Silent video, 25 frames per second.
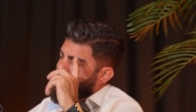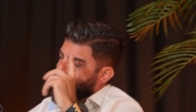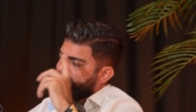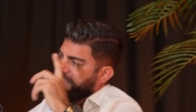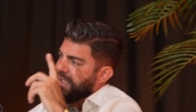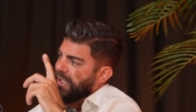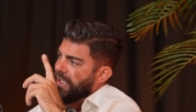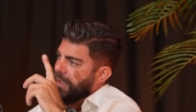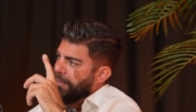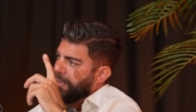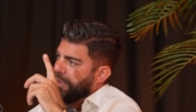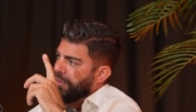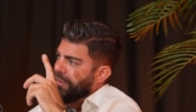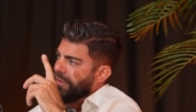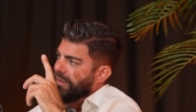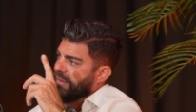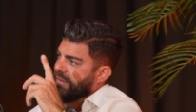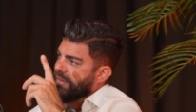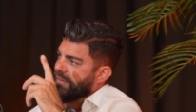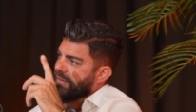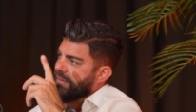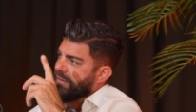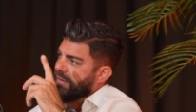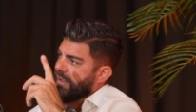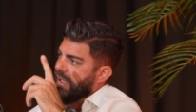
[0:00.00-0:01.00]
to think about it.
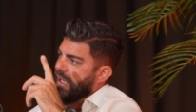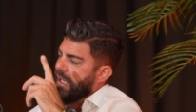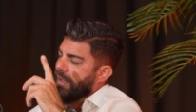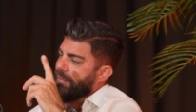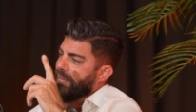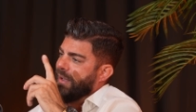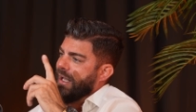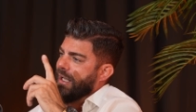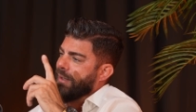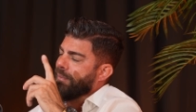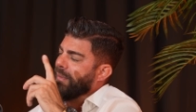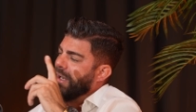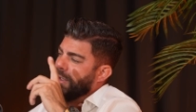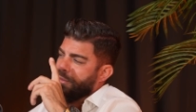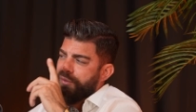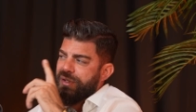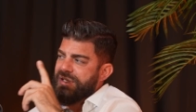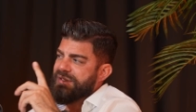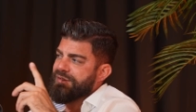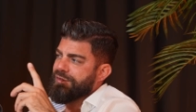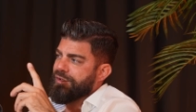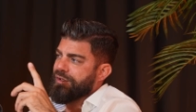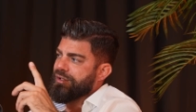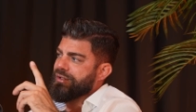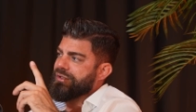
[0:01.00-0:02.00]
I make my
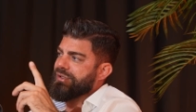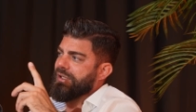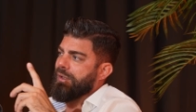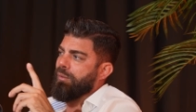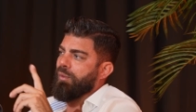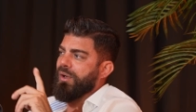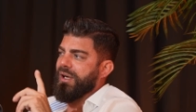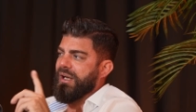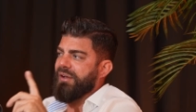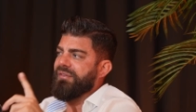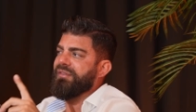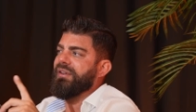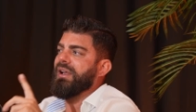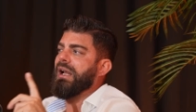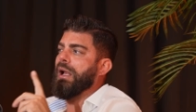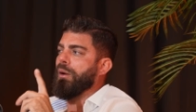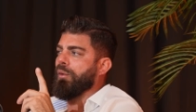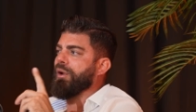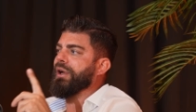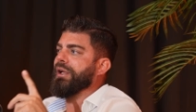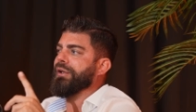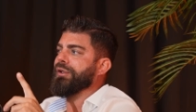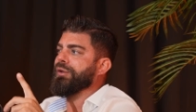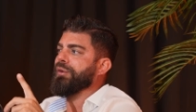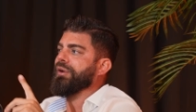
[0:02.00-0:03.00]
research. And when I feel I
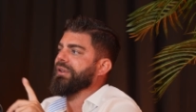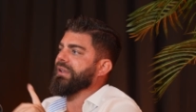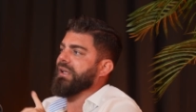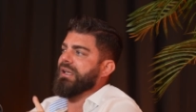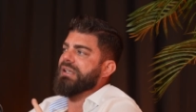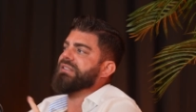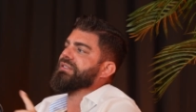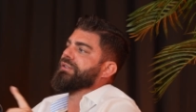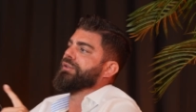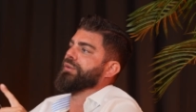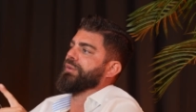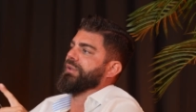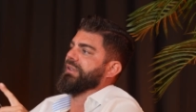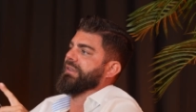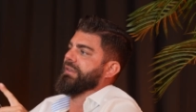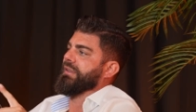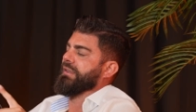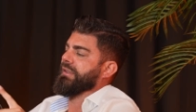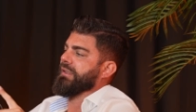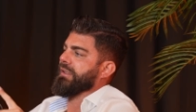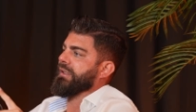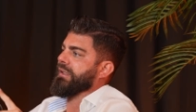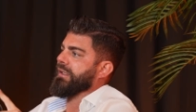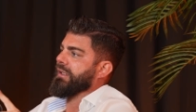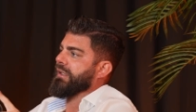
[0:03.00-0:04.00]
want to do it, I just do
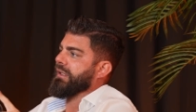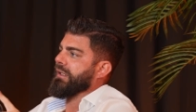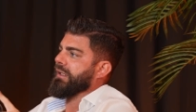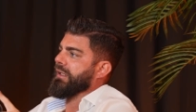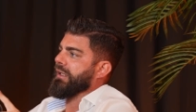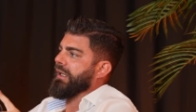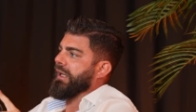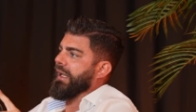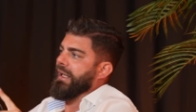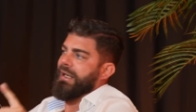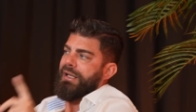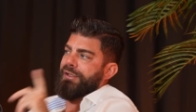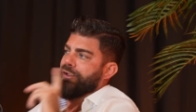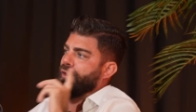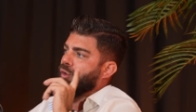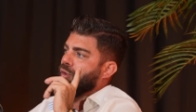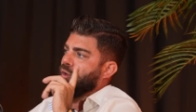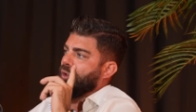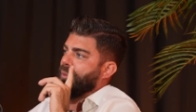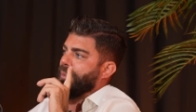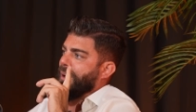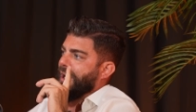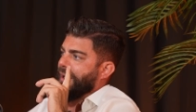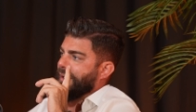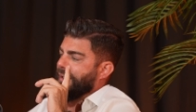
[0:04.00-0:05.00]
it. And I don't
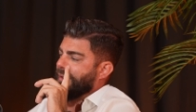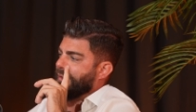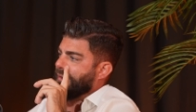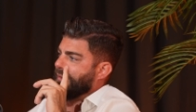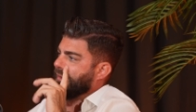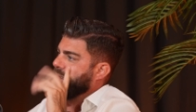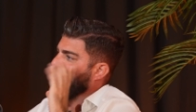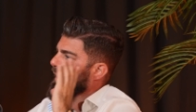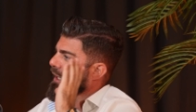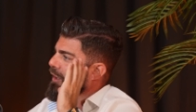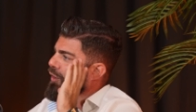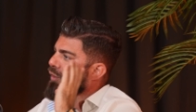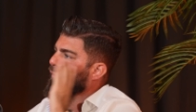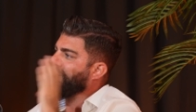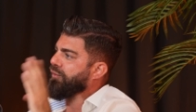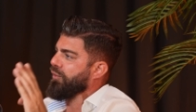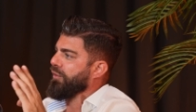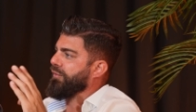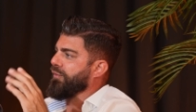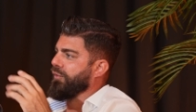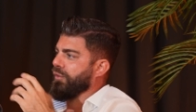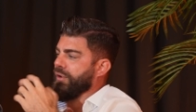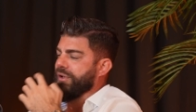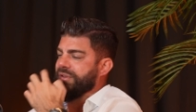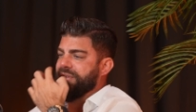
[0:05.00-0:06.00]
look back. Then I go
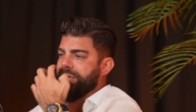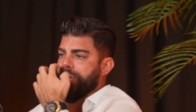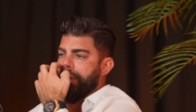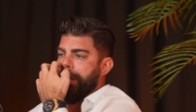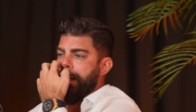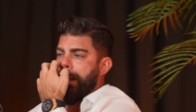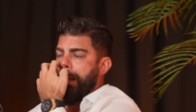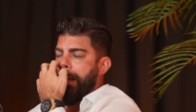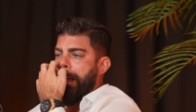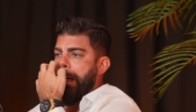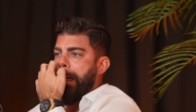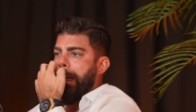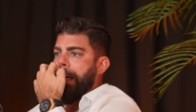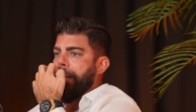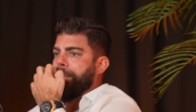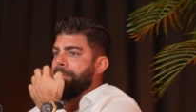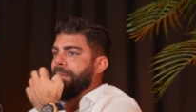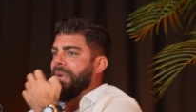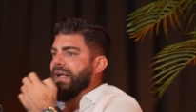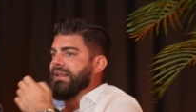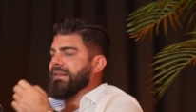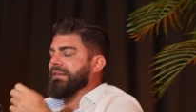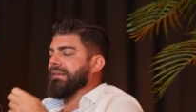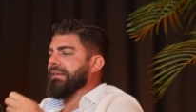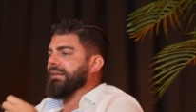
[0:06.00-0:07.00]
full force.
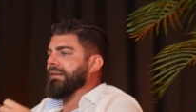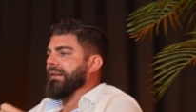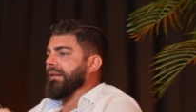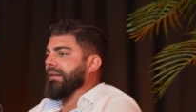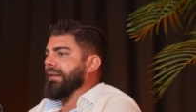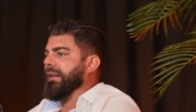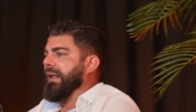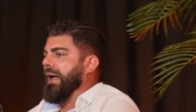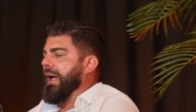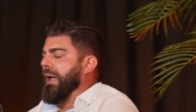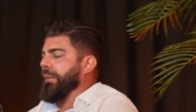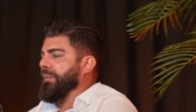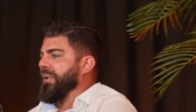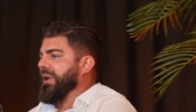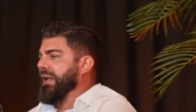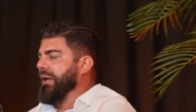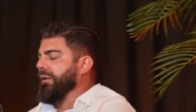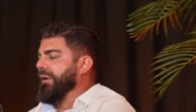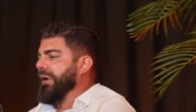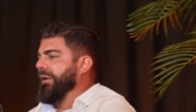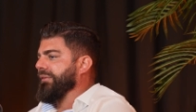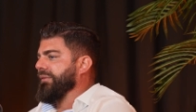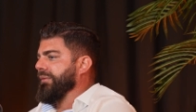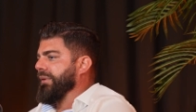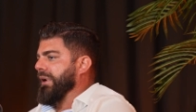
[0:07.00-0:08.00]
But I
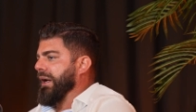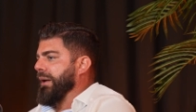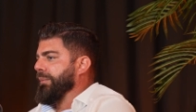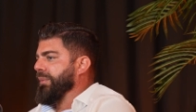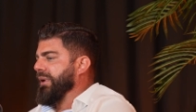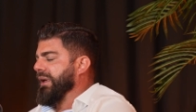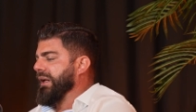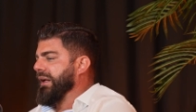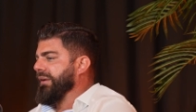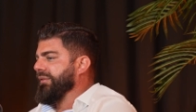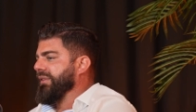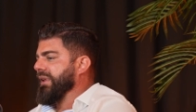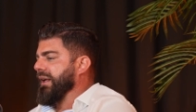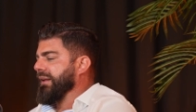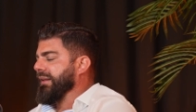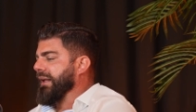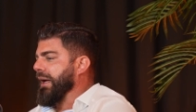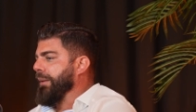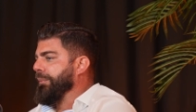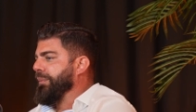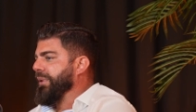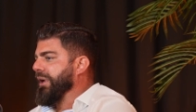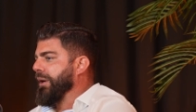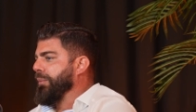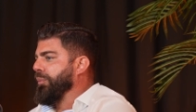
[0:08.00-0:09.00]
believe that
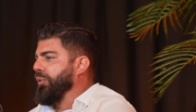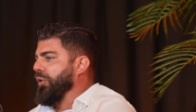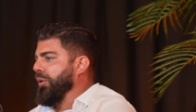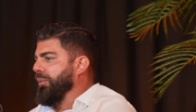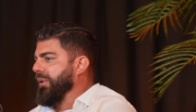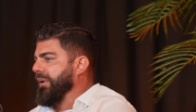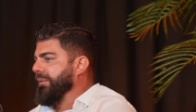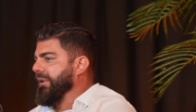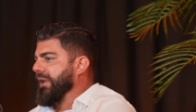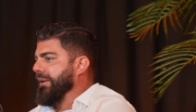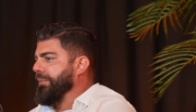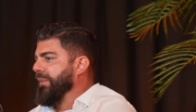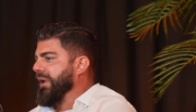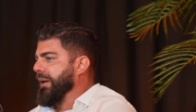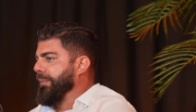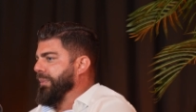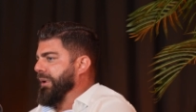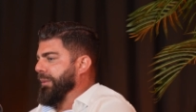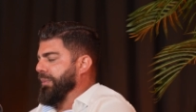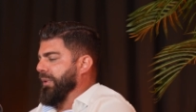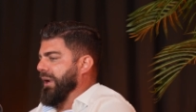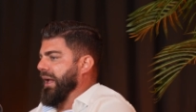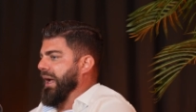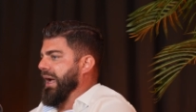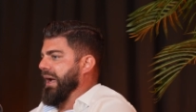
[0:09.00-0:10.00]
a big problem that many
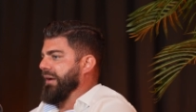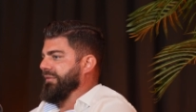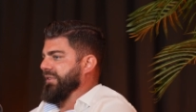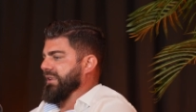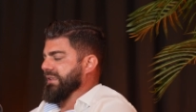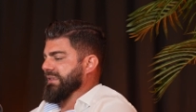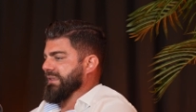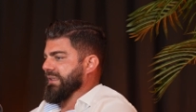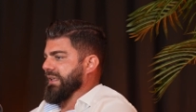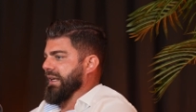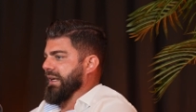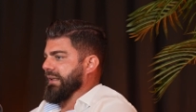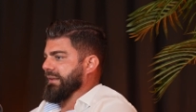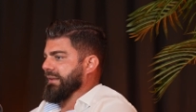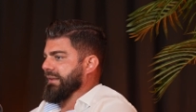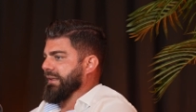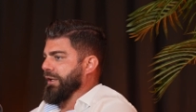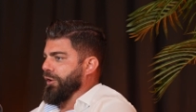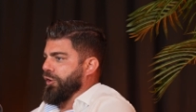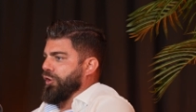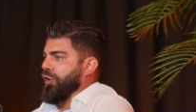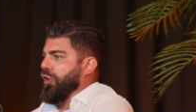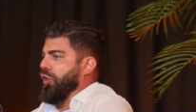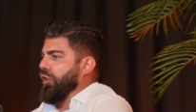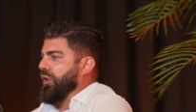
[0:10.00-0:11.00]
people have is that
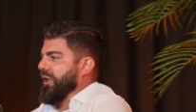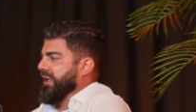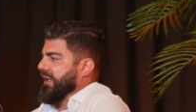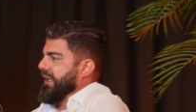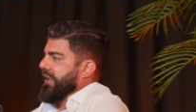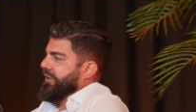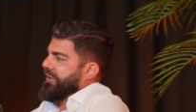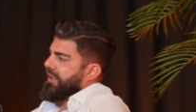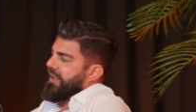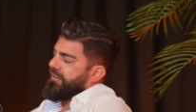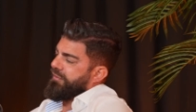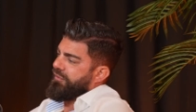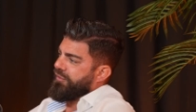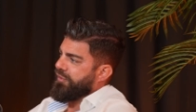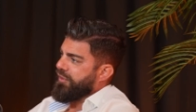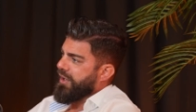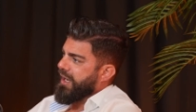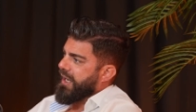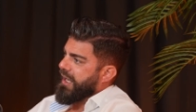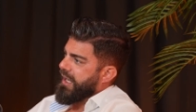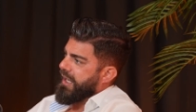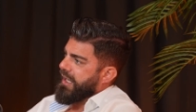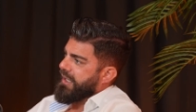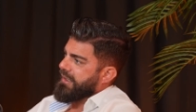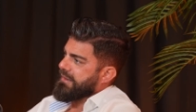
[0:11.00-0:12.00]
they're calling their 10
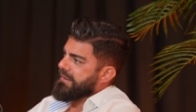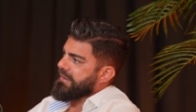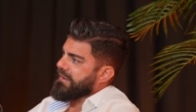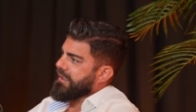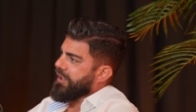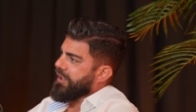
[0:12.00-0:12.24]
friends,